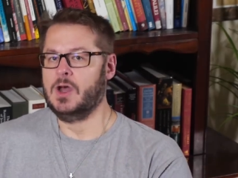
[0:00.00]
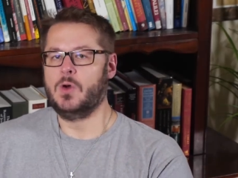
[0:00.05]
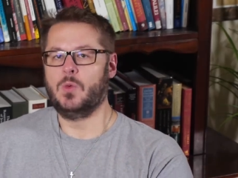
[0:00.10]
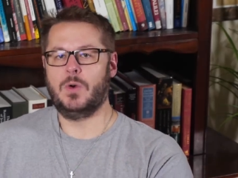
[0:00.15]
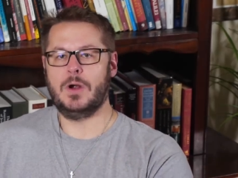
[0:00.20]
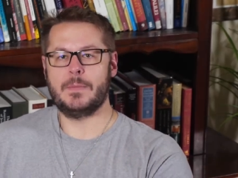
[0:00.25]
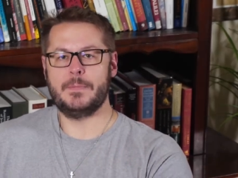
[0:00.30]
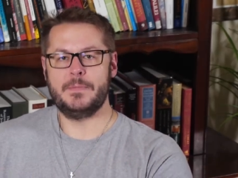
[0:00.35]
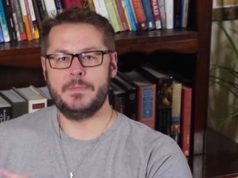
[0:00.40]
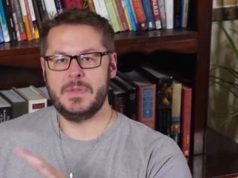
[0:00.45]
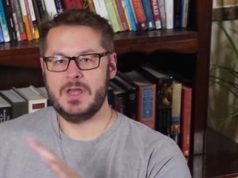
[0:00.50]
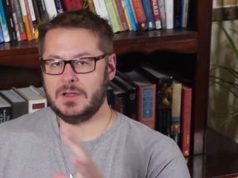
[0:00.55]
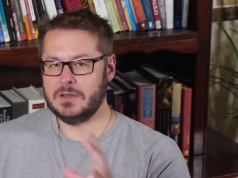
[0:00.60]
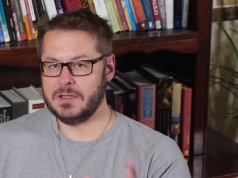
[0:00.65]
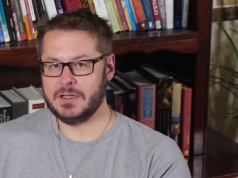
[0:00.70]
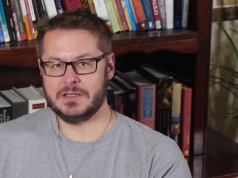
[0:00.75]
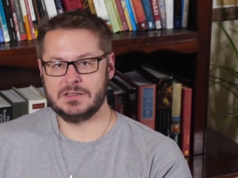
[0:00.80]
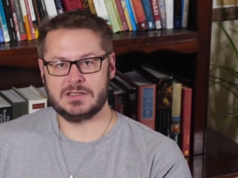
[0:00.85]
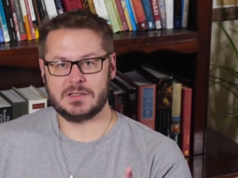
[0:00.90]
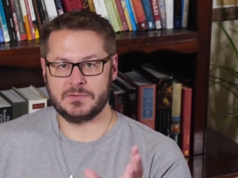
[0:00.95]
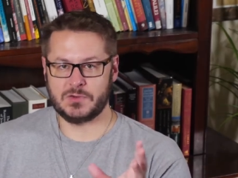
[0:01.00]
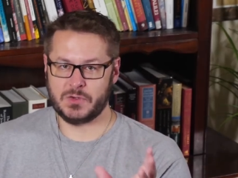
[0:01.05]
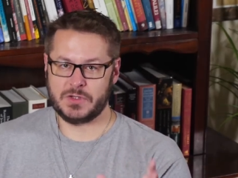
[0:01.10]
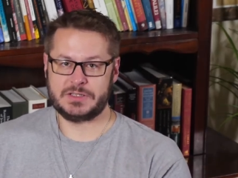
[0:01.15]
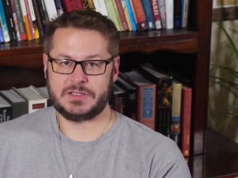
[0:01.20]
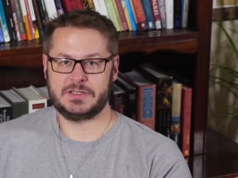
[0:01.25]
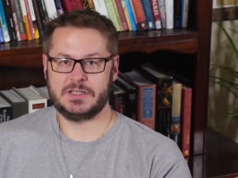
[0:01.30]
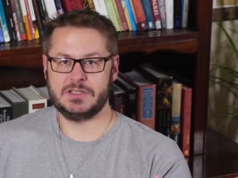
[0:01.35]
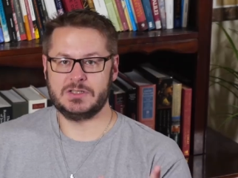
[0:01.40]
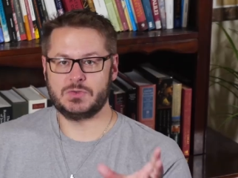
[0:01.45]
where millions of
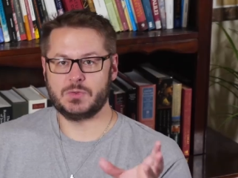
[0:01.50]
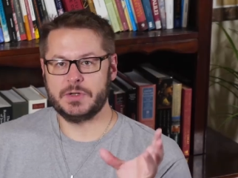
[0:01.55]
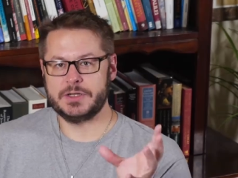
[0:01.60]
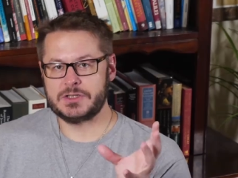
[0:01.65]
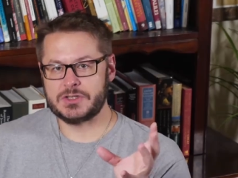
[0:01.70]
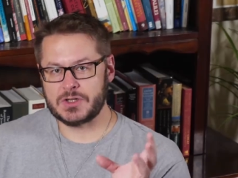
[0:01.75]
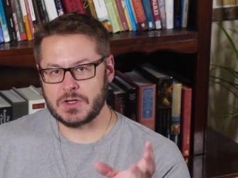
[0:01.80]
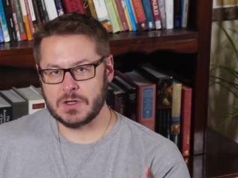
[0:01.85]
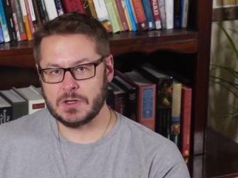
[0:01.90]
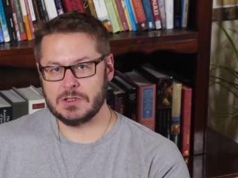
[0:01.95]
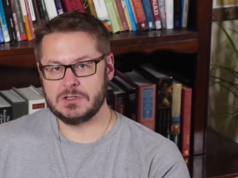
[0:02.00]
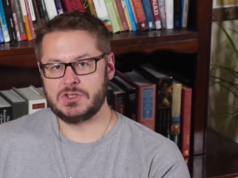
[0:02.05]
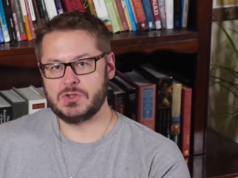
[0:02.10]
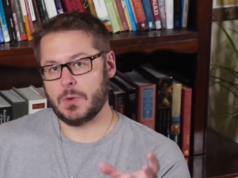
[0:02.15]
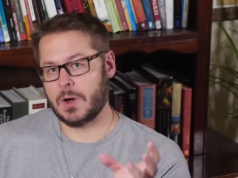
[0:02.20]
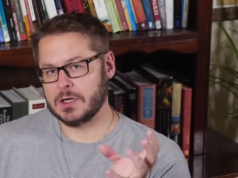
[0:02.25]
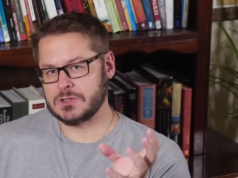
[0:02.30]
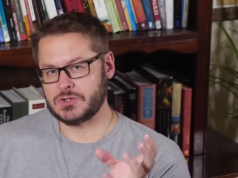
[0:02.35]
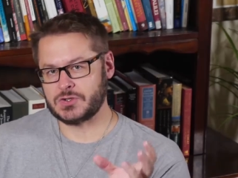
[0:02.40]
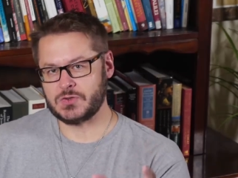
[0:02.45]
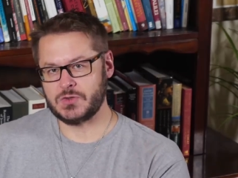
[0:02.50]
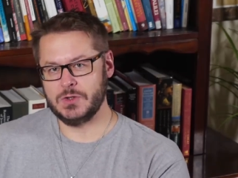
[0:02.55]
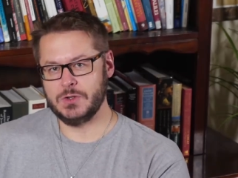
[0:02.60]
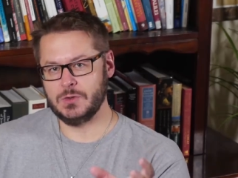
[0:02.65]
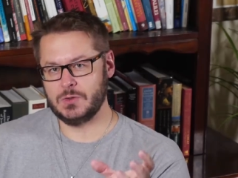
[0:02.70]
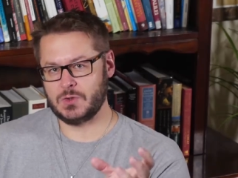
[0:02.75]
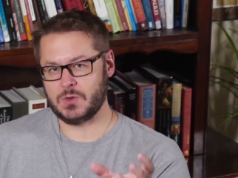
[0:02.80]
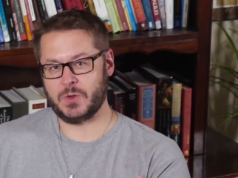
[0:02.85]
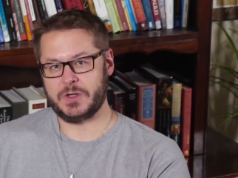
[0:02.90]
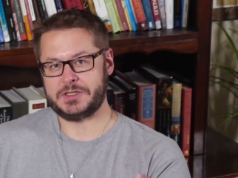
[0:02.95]
Christians return to our true
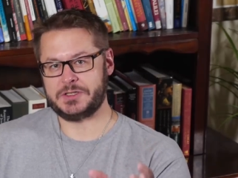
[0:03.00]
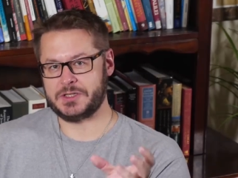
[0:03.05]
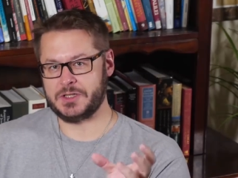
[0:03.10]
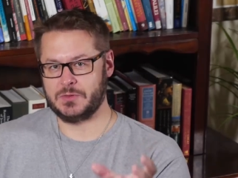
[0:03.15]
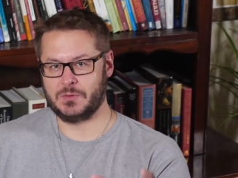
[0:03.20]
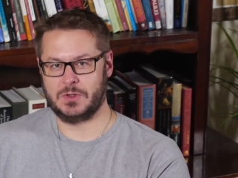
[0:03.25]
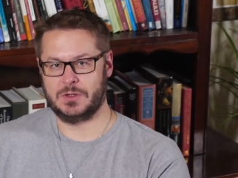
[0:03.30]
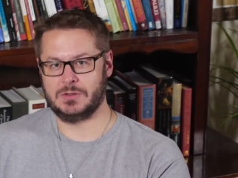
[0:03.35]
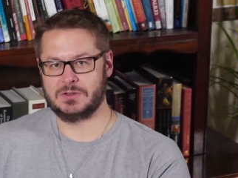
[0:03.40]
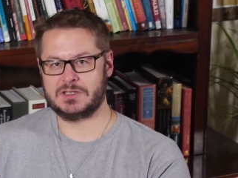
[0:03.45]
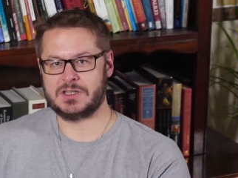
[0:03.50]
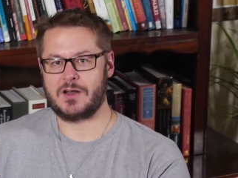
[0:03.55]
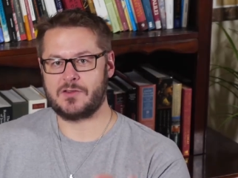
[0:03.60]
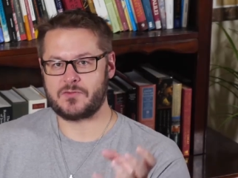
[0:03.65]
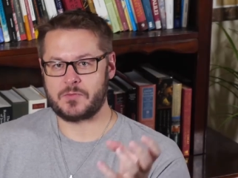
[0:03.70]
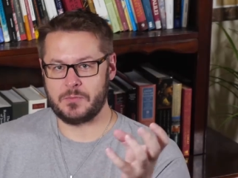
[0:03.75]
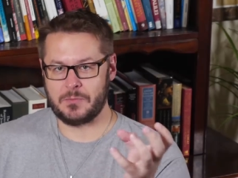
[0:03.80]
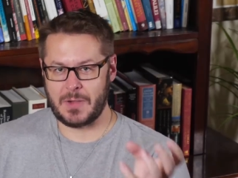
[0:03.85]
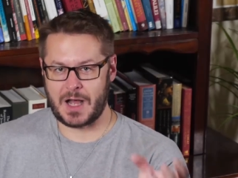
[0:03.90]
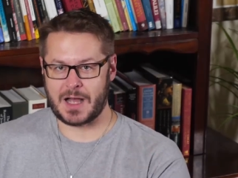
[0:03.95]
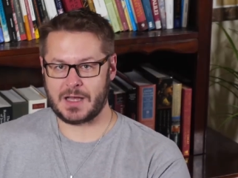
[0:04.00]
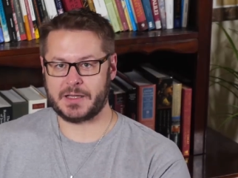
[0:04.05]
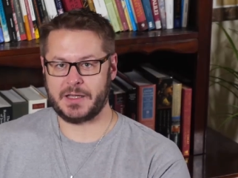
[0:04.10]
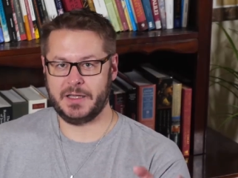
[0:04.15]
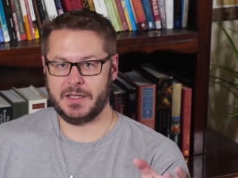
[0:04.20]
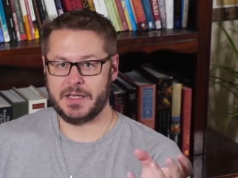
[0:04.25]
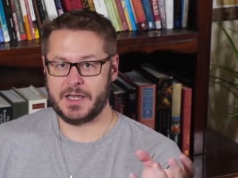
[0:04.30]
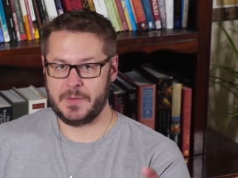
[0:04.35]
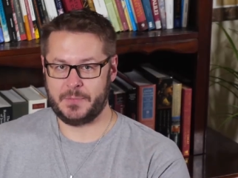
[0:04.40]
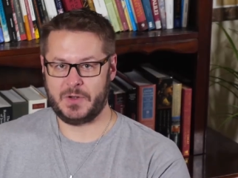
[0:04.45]
Christian roots of
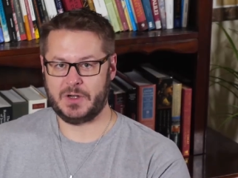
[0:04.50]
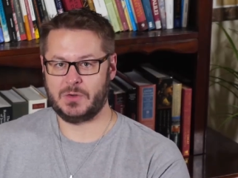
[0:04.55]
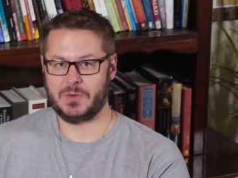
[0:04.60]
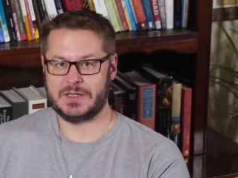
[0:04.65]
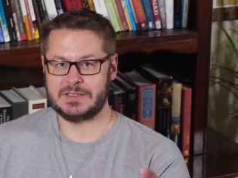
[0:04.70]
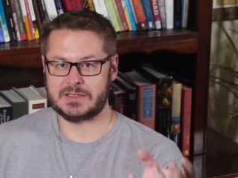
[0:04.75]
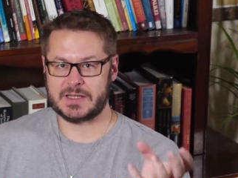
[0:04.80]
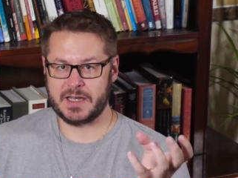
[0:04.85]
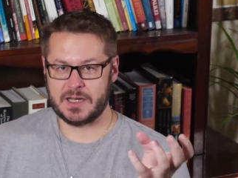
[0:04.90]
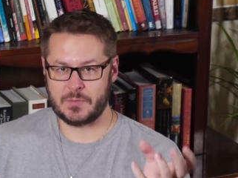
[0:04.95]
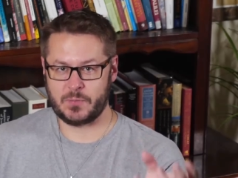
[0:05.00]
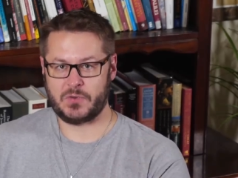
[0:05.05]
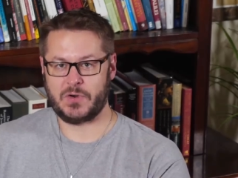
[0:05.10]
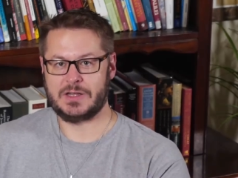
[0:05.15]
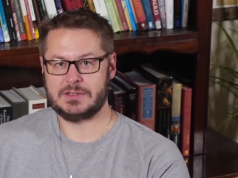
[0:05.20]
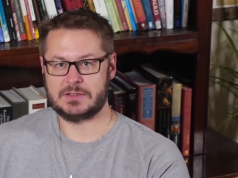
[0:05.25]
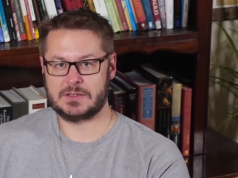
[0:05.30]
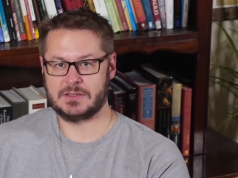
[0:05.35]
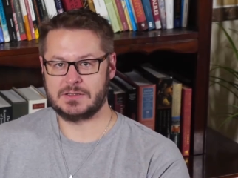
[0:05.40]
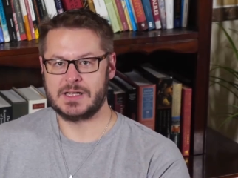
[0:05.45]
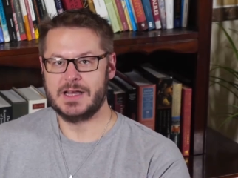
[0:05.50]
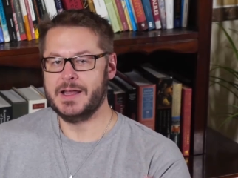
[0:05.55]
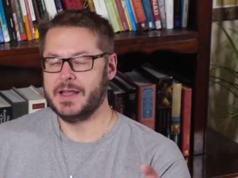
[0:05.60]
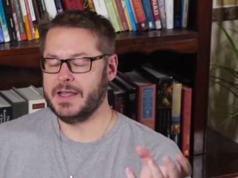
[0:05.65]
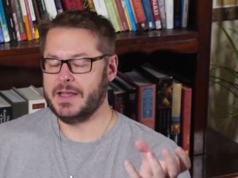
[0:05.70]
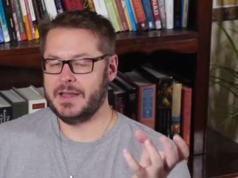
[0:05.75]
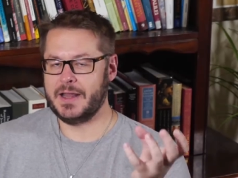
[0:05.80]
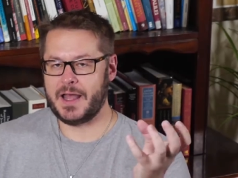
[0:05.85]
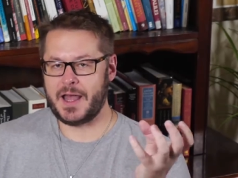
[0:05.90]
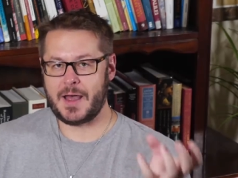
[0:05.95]
mocking hypocrites and oppressors
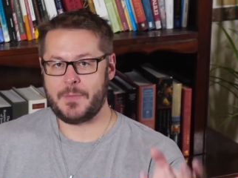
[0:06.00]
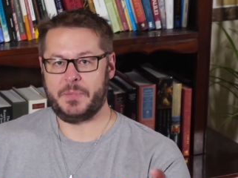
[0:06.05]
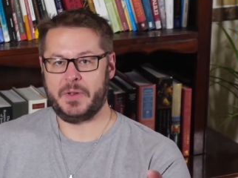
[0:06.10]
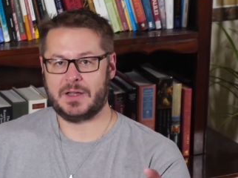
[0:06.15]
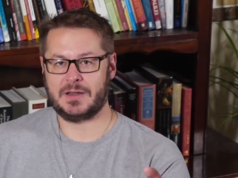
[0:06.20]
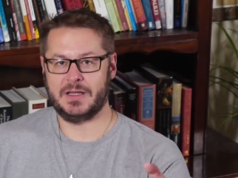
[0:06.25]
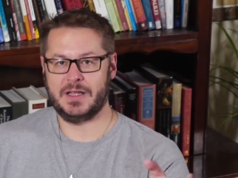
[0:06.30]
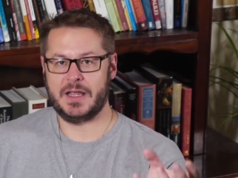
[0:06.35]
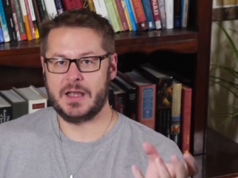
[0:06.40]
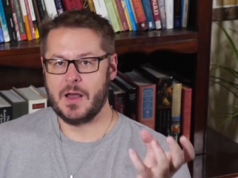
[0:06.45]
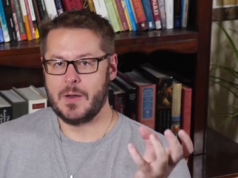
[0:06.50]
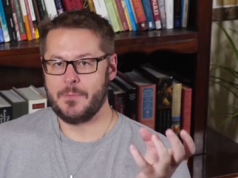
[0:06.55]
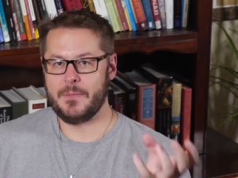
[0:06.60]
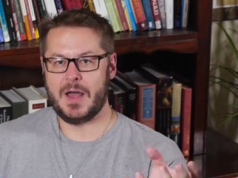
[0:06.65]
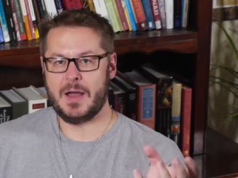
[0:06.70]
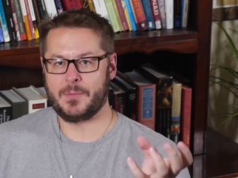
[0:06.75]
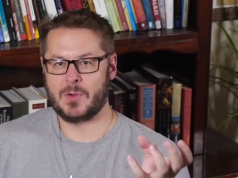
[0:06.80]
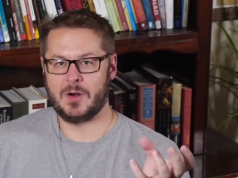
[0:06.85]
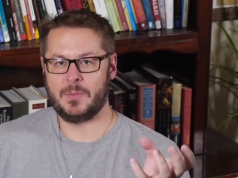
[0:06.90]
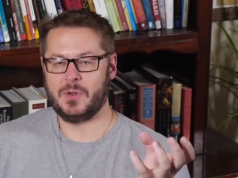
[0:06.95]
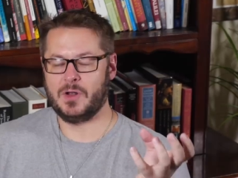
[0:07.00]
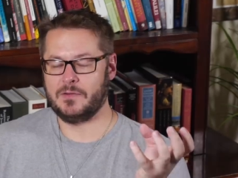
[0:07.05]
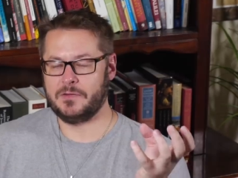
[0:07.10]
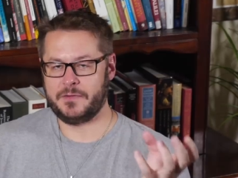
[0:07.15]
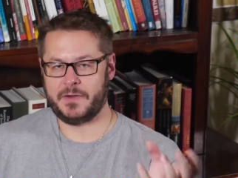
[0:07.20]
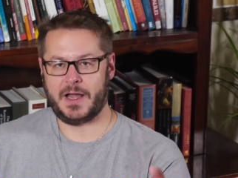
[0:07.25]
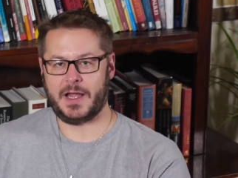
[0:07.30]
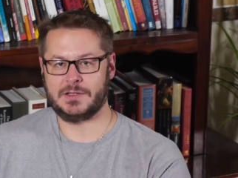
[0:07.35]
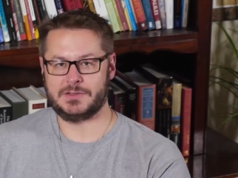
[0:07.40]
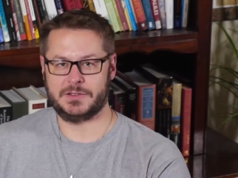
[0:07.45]
in epically memorable
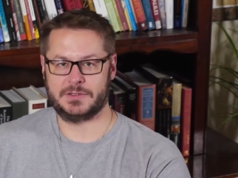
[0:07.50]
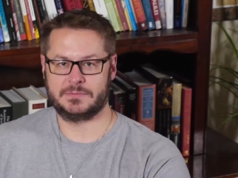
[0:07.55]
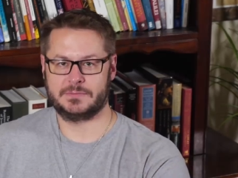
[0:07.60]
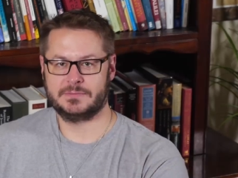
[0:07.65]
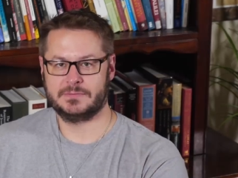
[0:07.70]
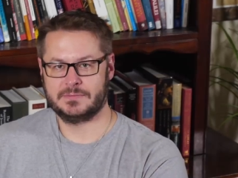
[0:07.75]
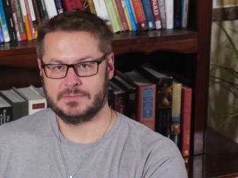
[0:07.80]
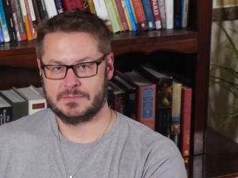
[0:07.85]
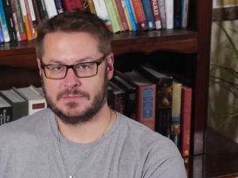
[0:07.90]
fashion.